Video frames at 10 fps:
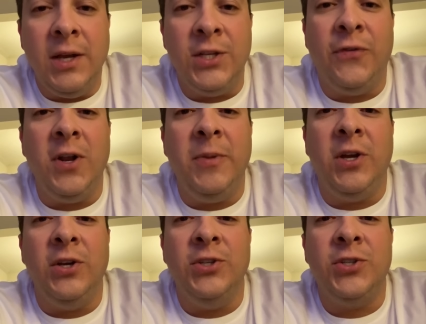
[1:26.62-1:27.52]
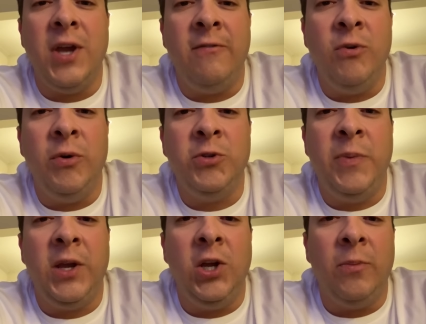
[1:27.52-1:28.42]
It's funny because everyone was
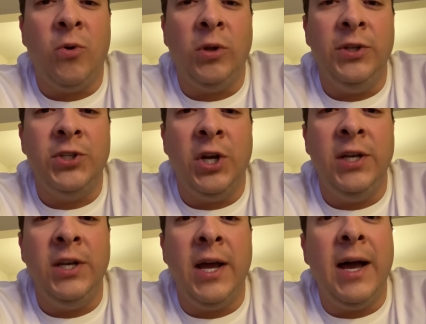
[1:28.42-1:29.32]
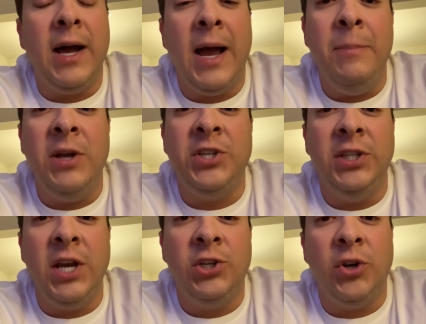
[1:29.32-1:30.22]
picking up Courtland Sutton. I
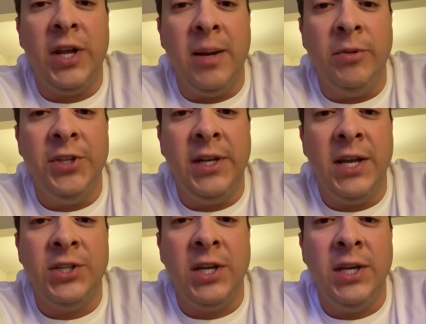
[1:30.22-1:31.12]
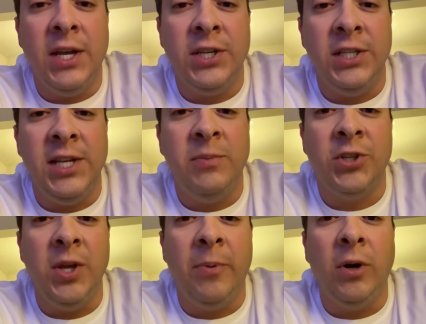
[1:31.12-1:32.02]
mentioned DaeSean Hamilton as a as a deep
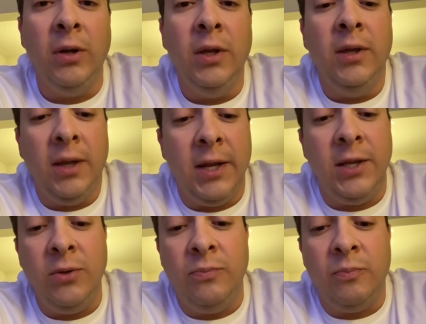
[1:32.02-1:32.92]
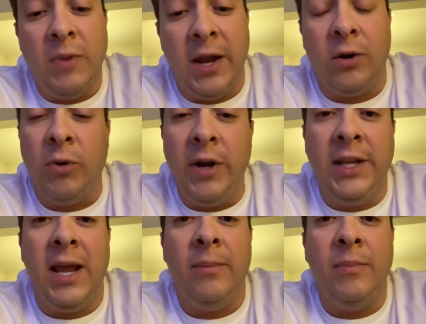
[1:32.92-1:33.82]
sleeper, and he had a great
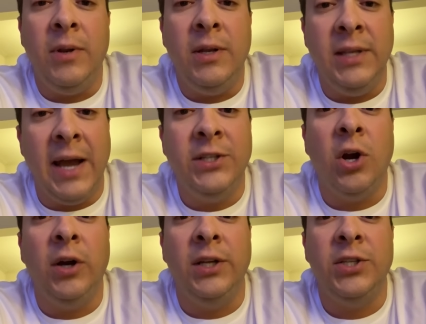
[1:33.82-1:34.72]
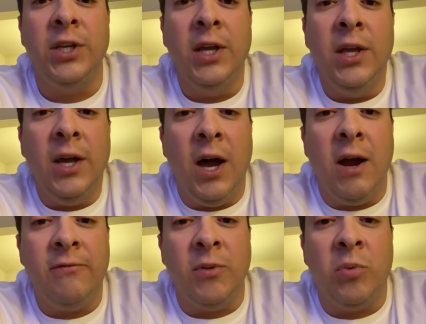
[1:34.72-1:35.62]
game. Nine targets
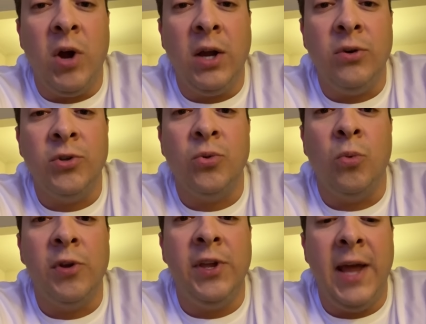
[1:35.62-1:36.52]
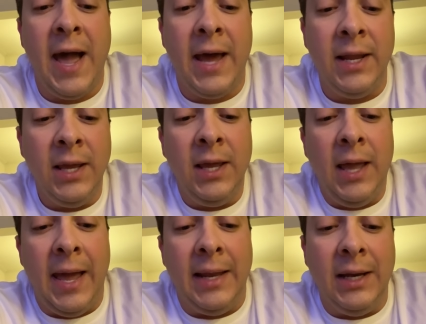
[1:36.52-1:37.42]
uh, for the Broncos, worth an add.
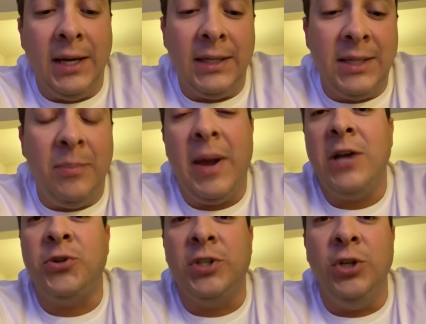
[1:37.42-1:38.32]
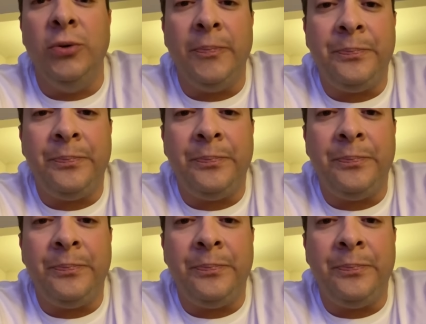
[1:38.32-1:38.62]
And uh, Tim Patrick too.